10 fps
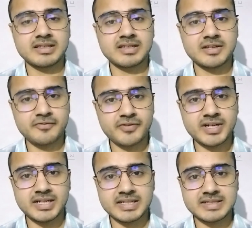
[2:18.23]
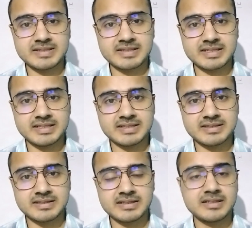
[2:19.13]
different skills
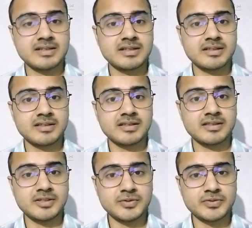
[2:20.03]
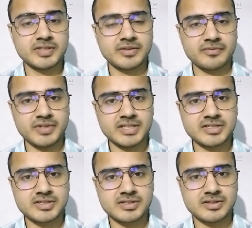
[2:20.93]
using
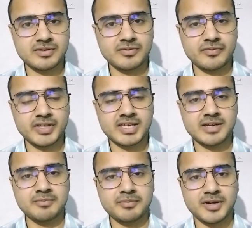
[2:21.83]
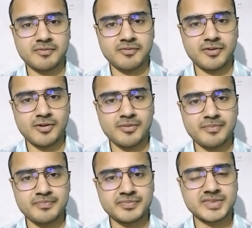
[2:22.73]
which we can
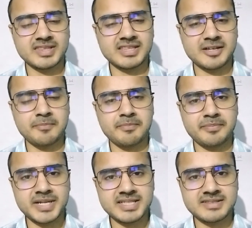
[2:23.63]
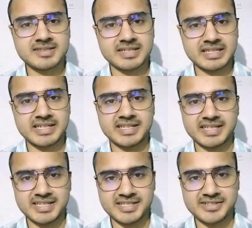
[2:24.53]
perform the best in
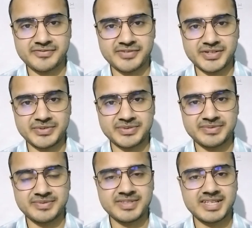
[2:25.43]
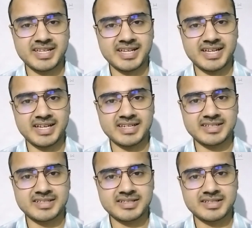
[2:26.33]
interview, and
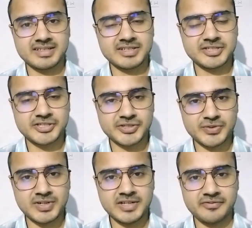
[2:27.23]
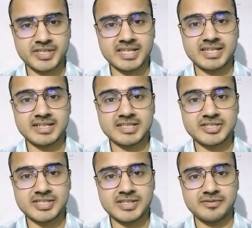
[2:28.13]
surely we can
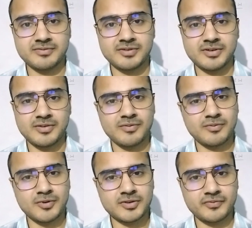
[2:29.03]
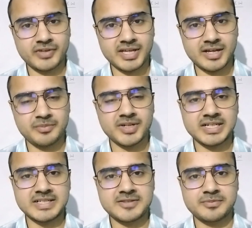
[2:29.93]
achieve what we have
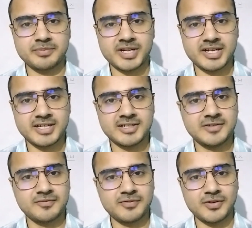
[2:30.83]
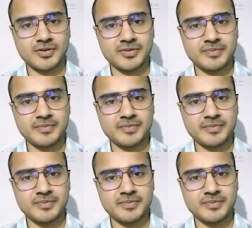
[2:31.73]
aspired for,